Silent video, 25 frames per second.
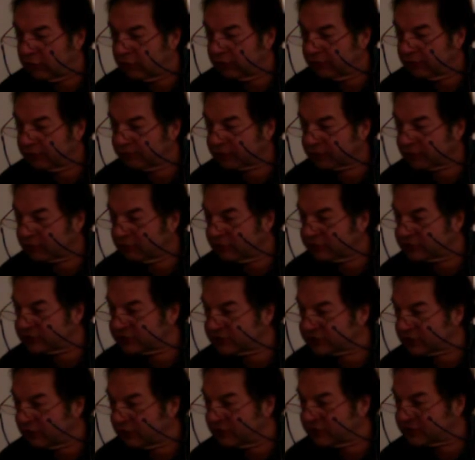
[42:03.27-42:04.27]
which is always,
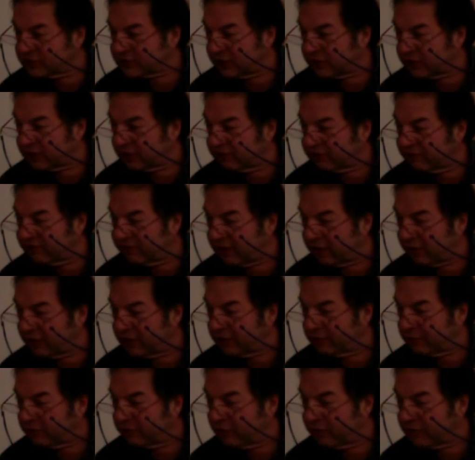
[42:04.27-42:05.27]
I think, very
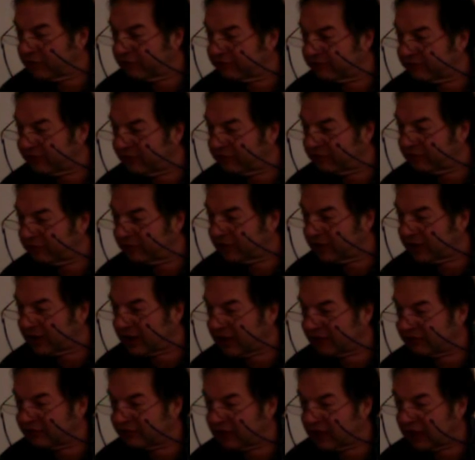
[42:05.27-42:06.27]
important for everybody to have an
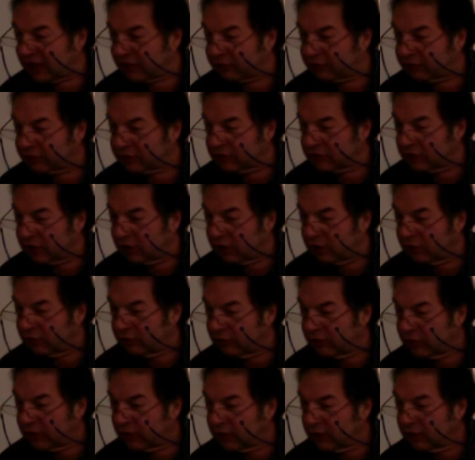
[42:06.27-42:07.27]
outer glow.
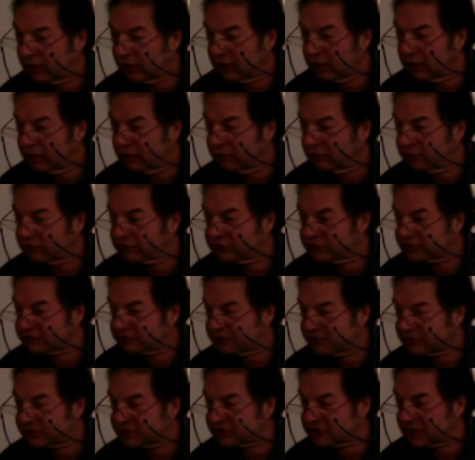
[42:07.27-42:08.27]
We'll just pick
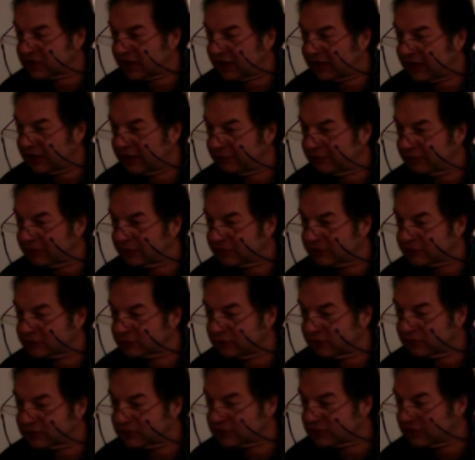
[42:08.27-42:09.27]
cyan because what's
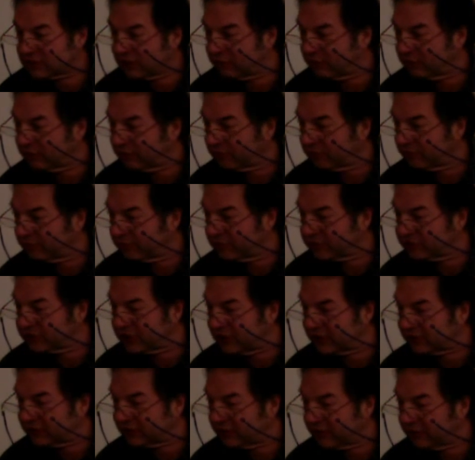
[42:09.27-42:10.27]
magenta.
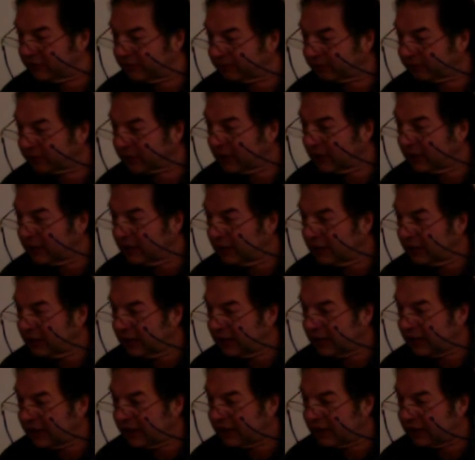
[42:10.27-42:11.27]

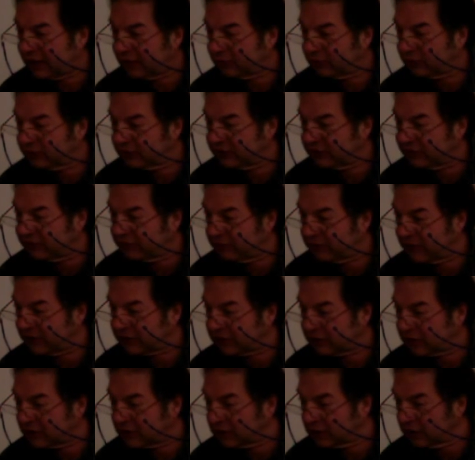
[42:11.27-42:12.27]
And we'll need to make the
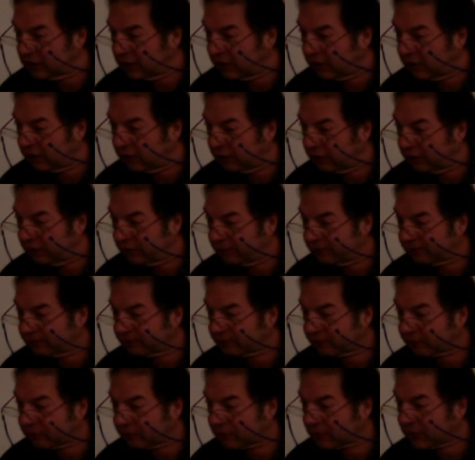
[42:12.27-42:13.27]
glow.
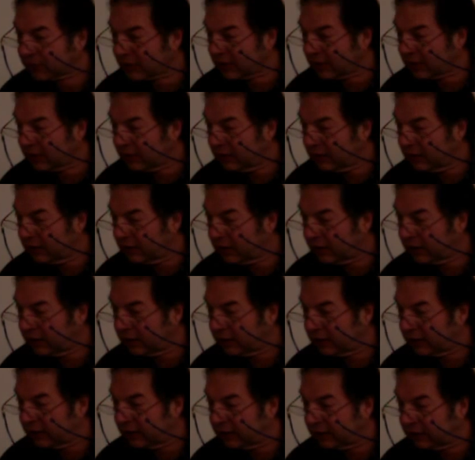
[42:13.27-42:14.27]

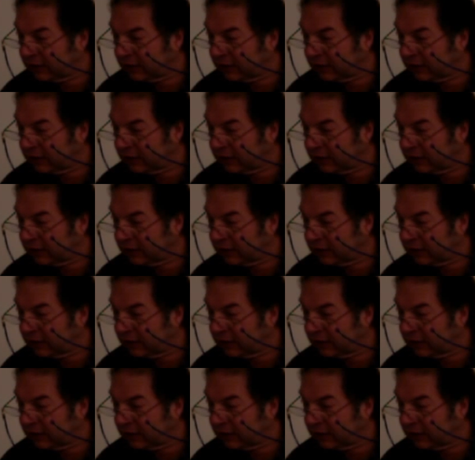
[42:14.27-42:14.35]
All